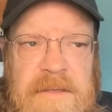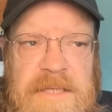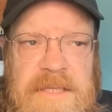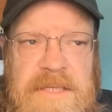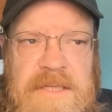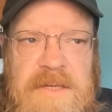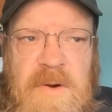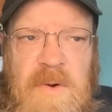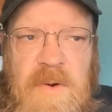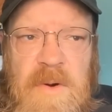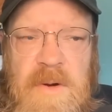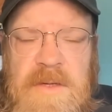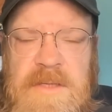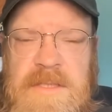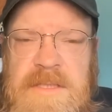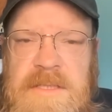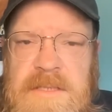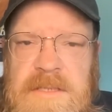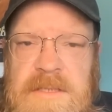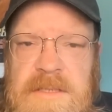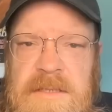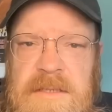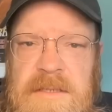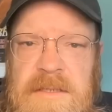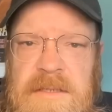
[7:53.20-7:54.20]
these
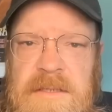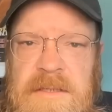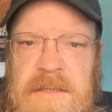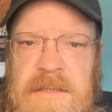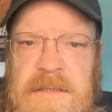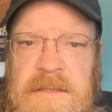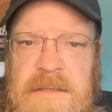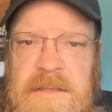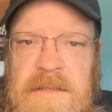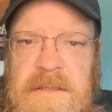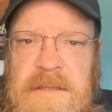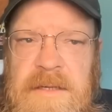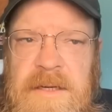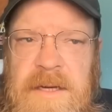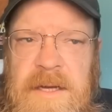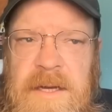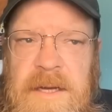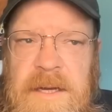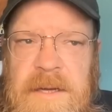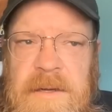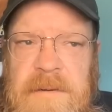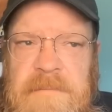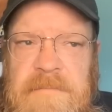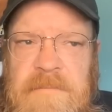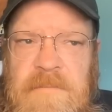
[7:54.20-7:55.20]
courts
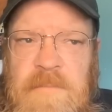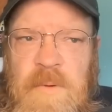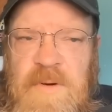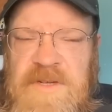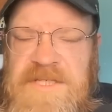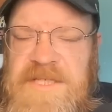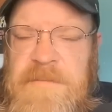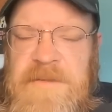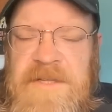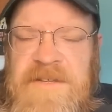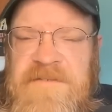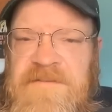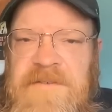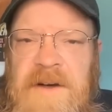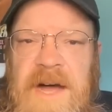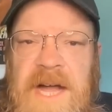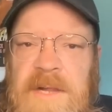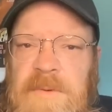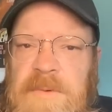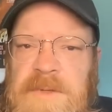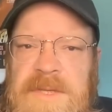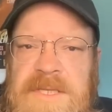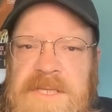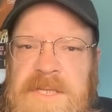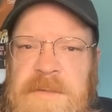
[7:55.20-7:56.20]
were simply
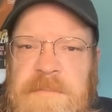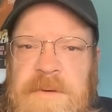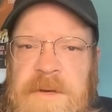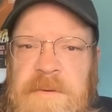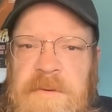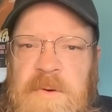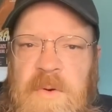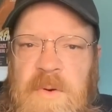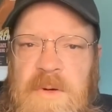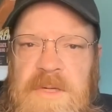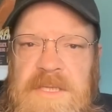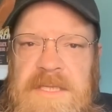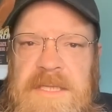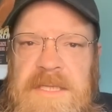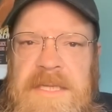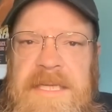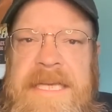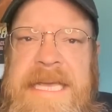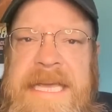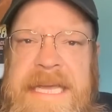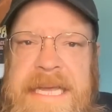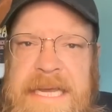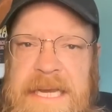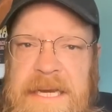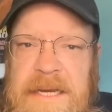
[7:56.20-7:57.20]
following the Supreme Court's
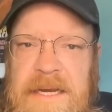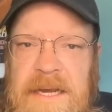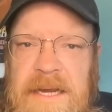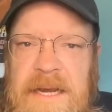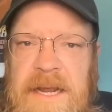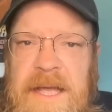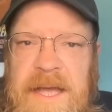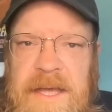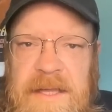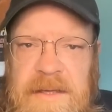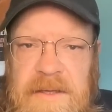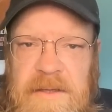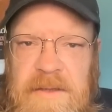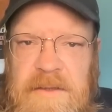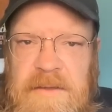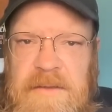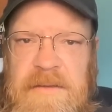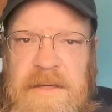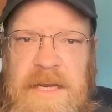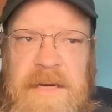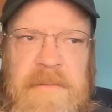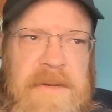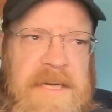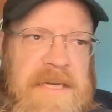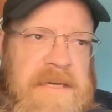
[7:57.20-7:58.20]
lead in
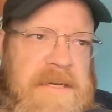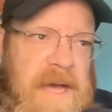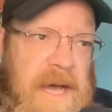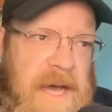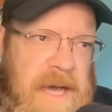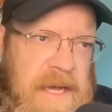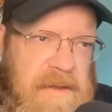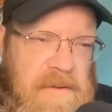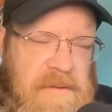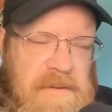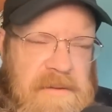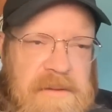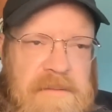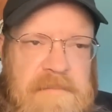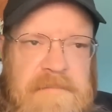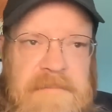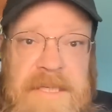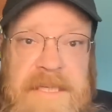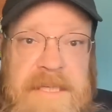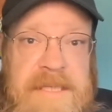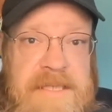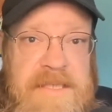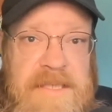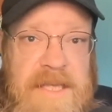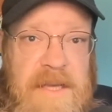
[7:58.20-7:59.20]
Heller and McDonald,
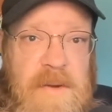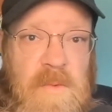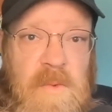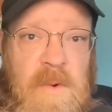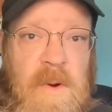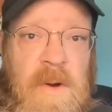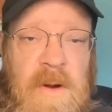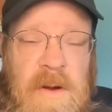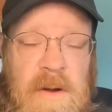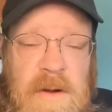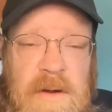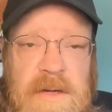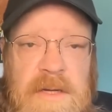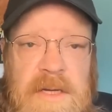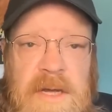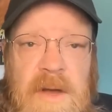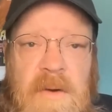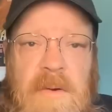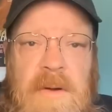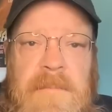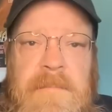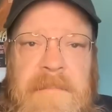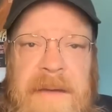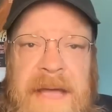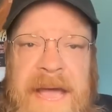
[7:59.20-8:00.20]
because they weren't.
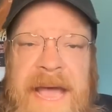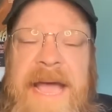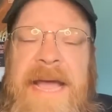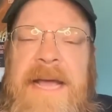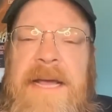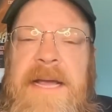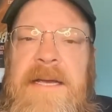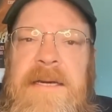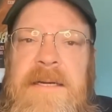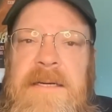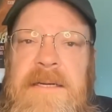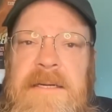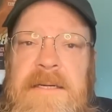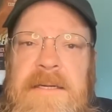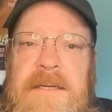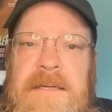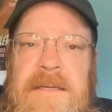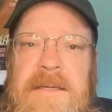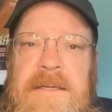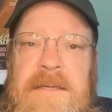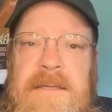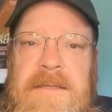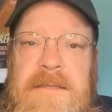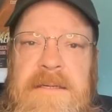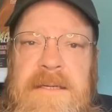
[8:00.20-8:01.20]
Going back
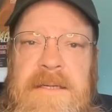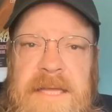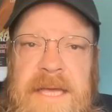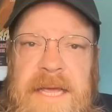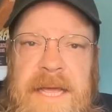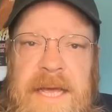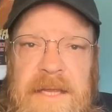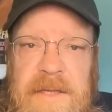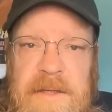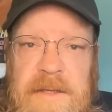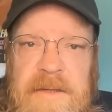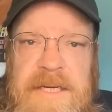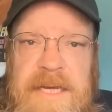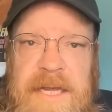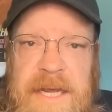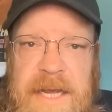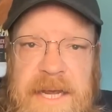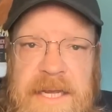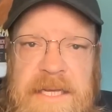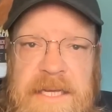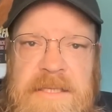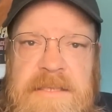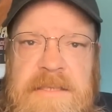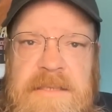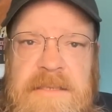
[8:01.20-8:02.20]
to the Heller
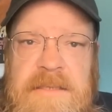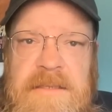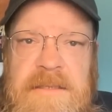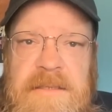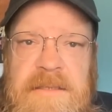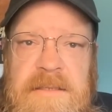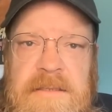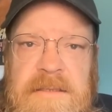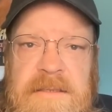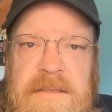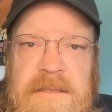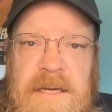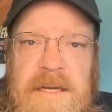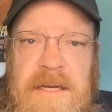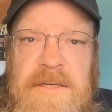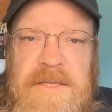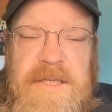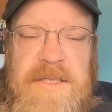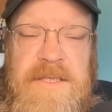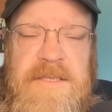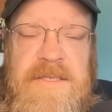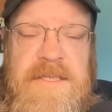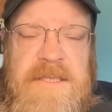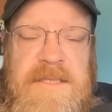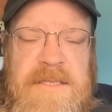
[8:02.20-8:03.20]
case,
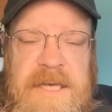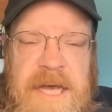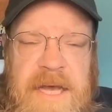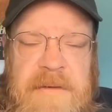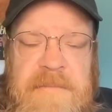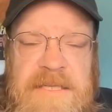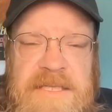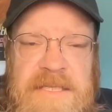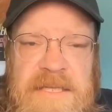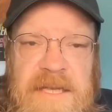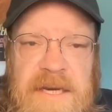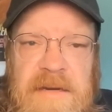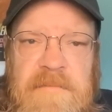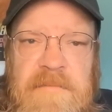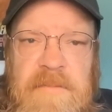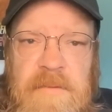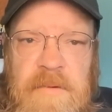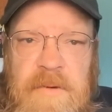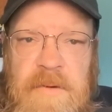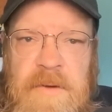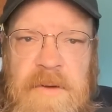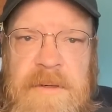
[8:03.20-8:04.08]
Justice Thomas said in